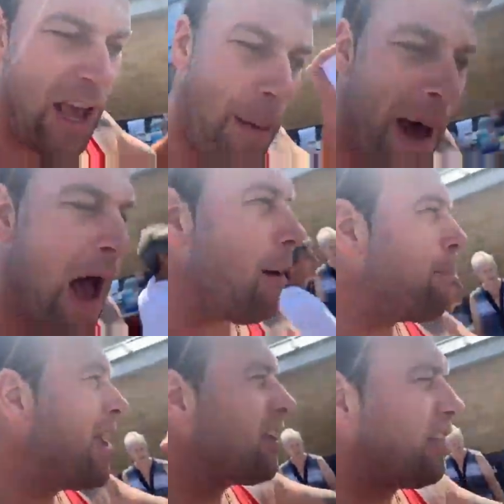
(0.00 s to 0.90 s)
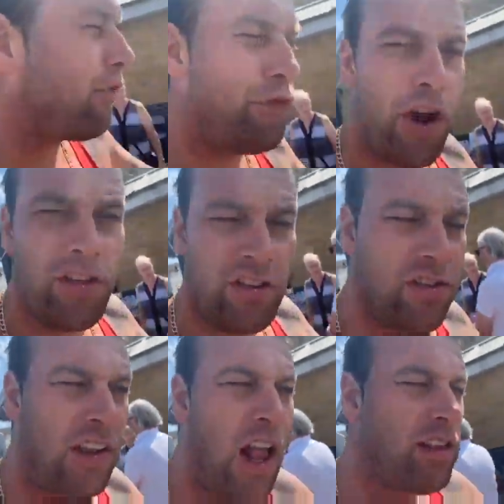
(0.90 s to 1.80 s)
Come out, make a
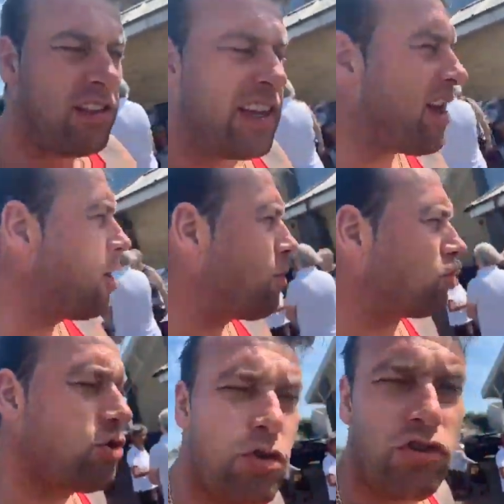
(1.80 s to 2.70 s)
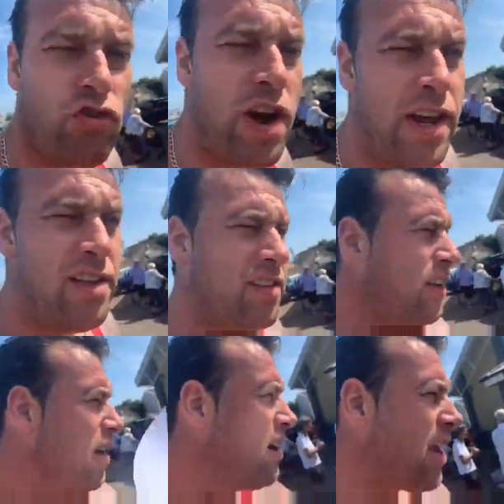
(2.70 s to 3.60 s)
difference. Don't just sit there and watch on your screens.
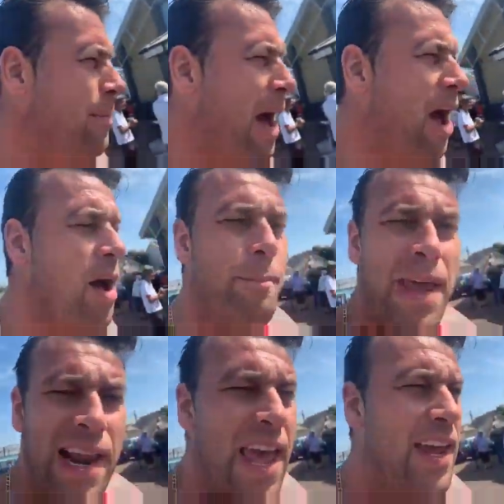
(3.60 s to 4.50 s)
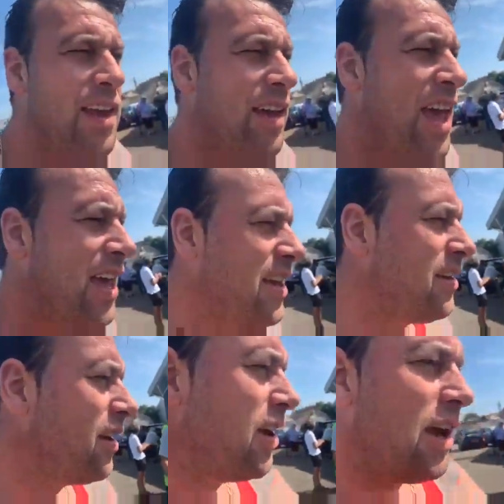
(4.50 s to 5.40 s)
Come out and be lean and keen.